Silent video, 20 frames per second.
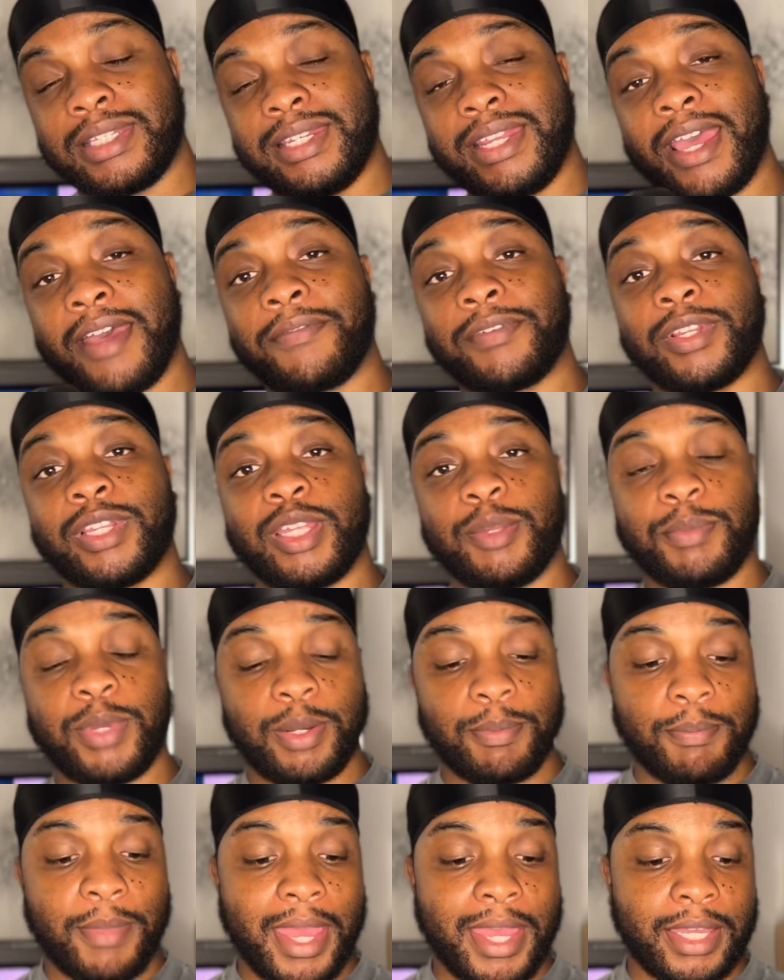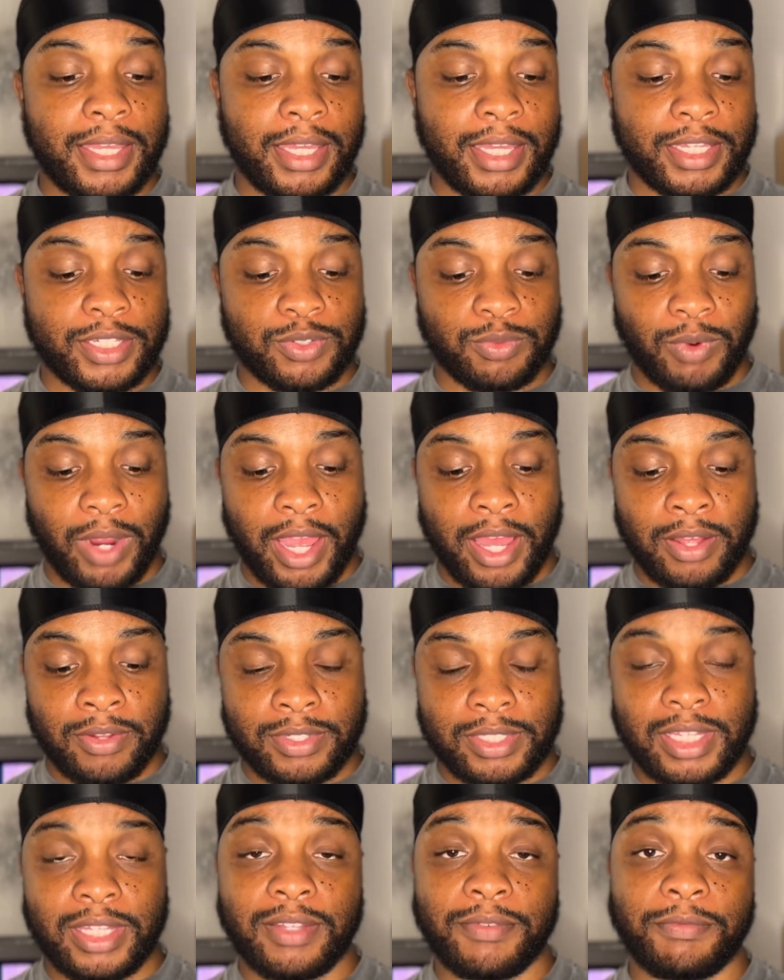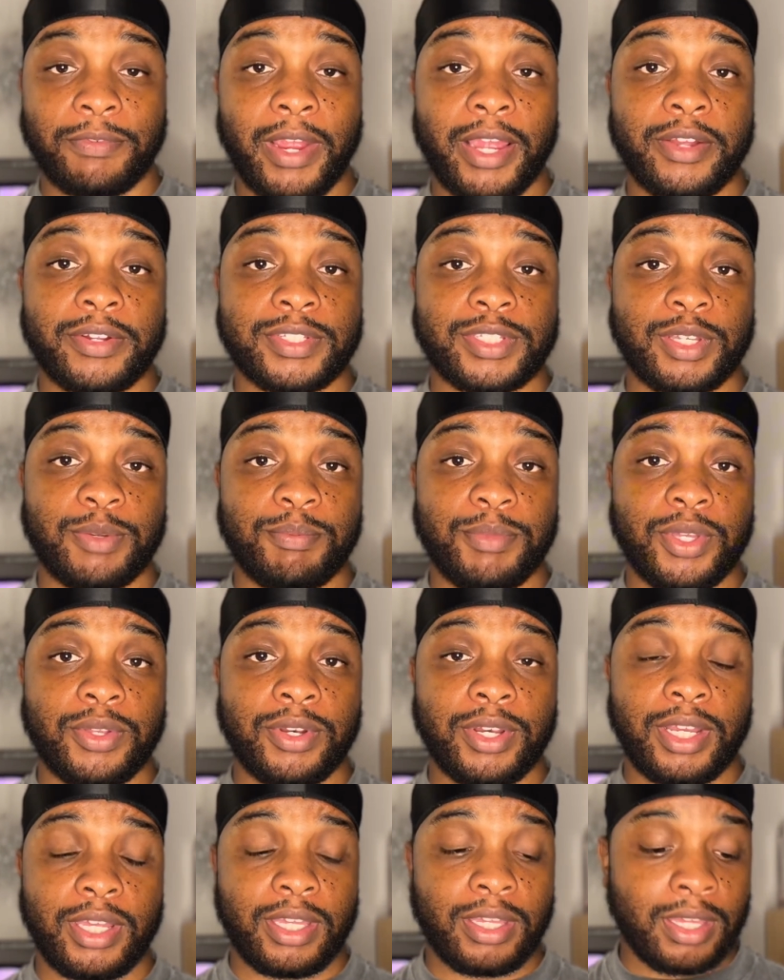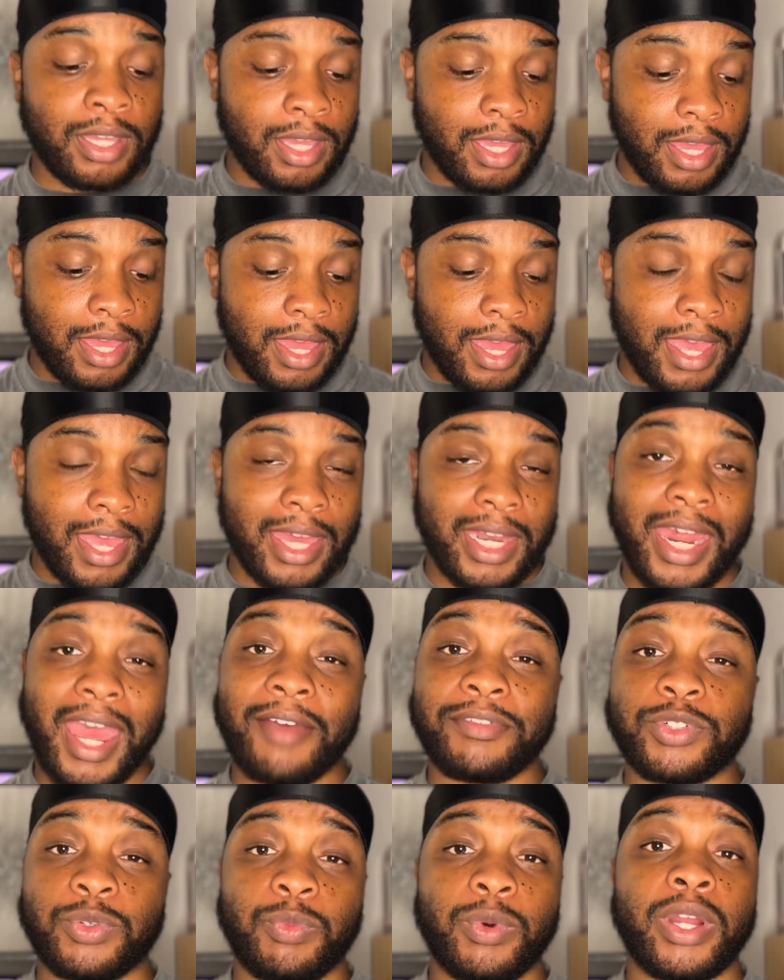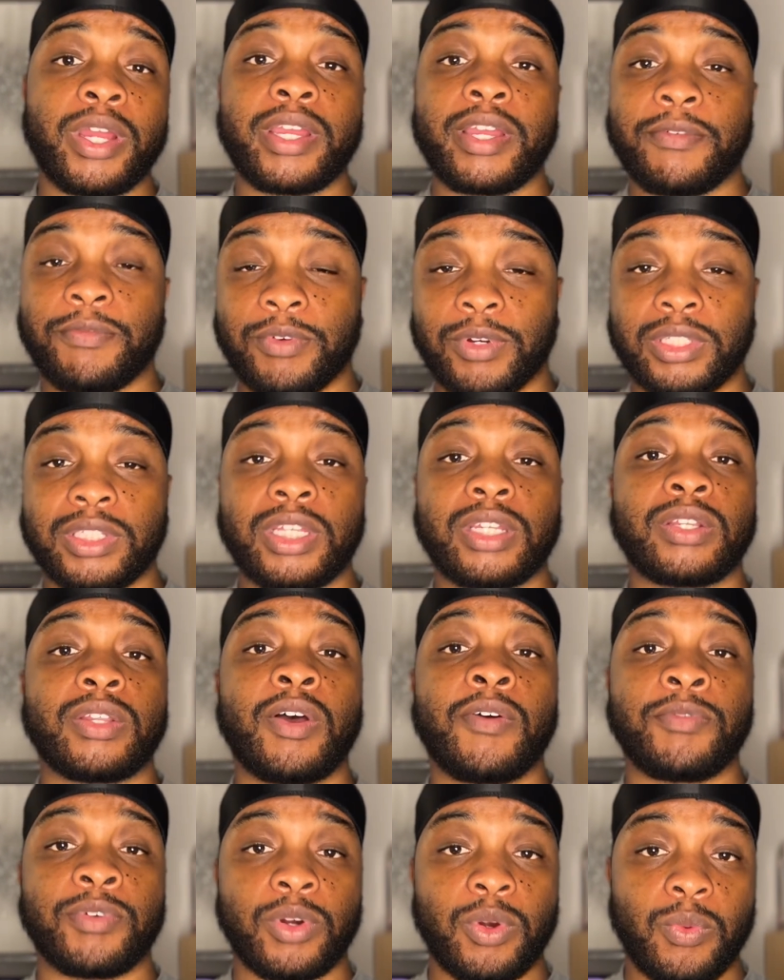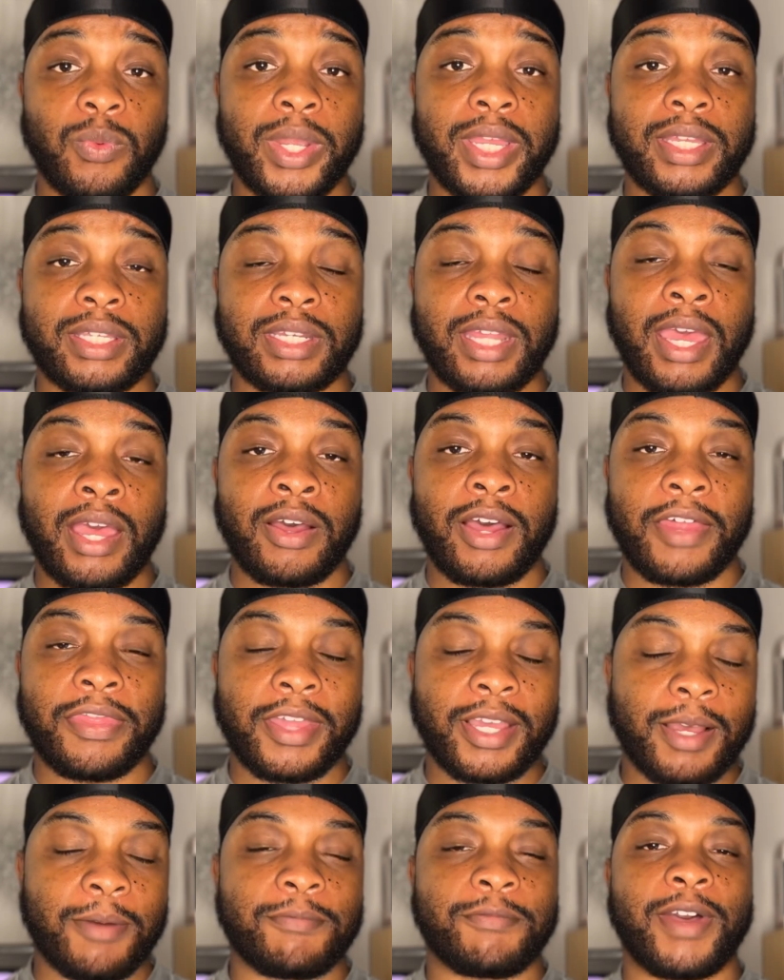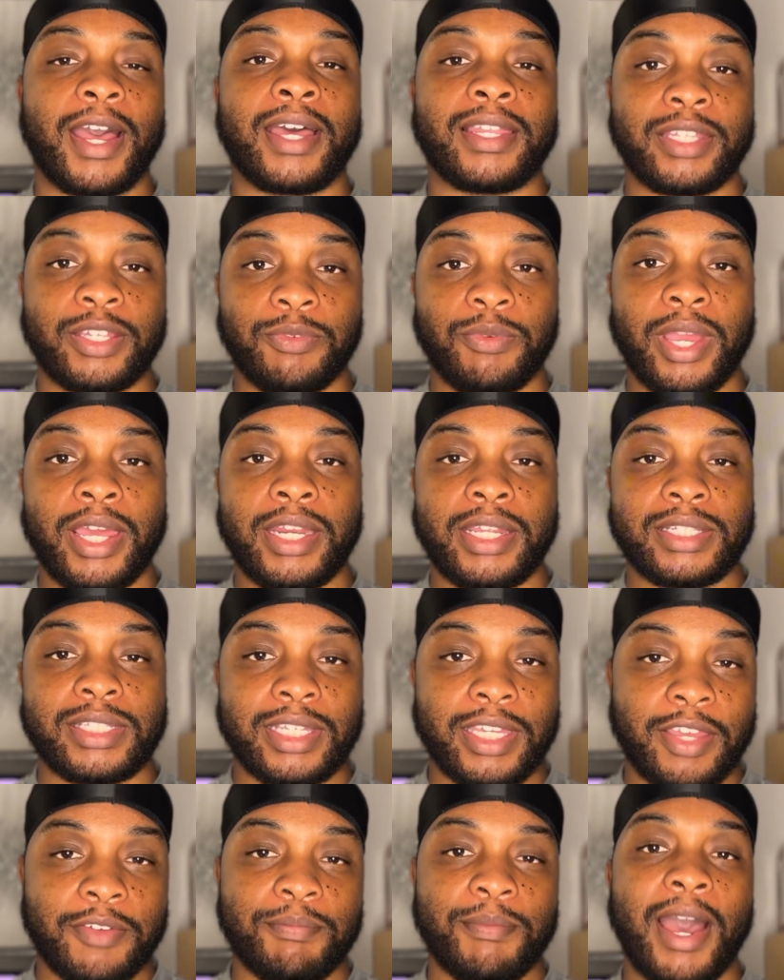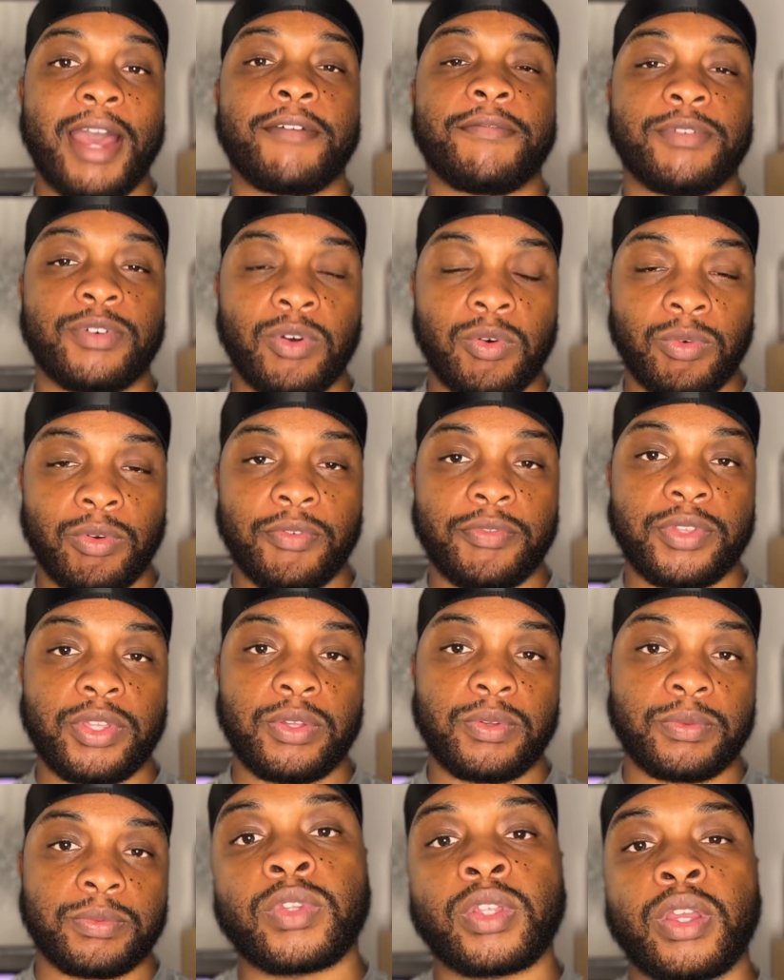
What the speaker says: definitely been making its rounds in the fragrance community, and after wearing it for a little over a week now, I think I'm finally ready to give my full review.